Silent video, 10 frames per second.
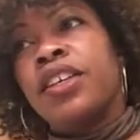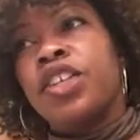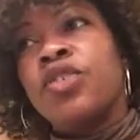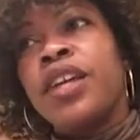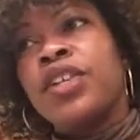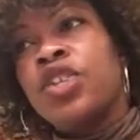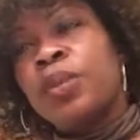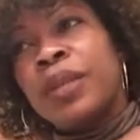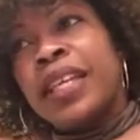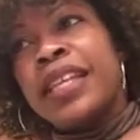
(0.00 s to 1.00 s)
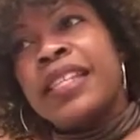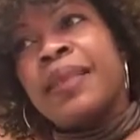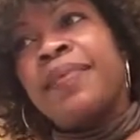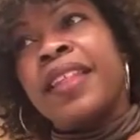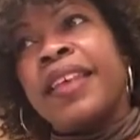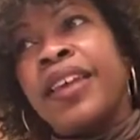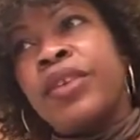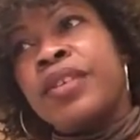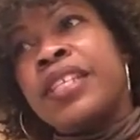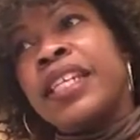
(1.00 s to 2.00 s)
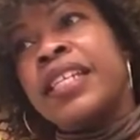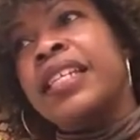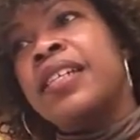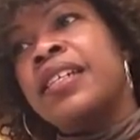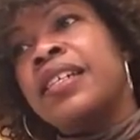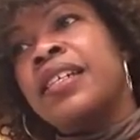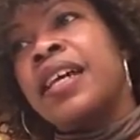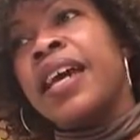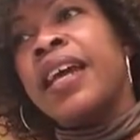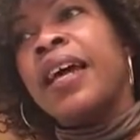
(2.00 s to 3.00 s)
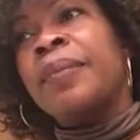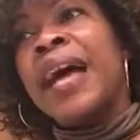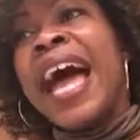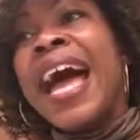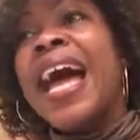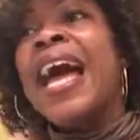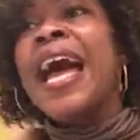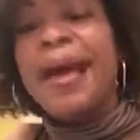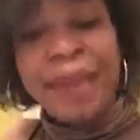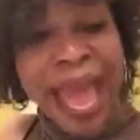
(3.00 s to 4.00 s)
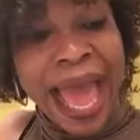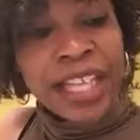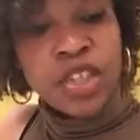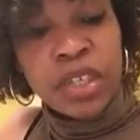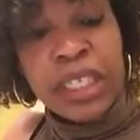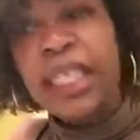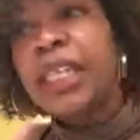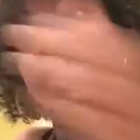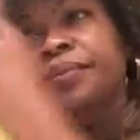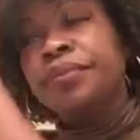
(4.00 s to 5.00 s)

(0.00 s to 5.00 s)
you're trying to duplicate something that you did kind of haphazardly,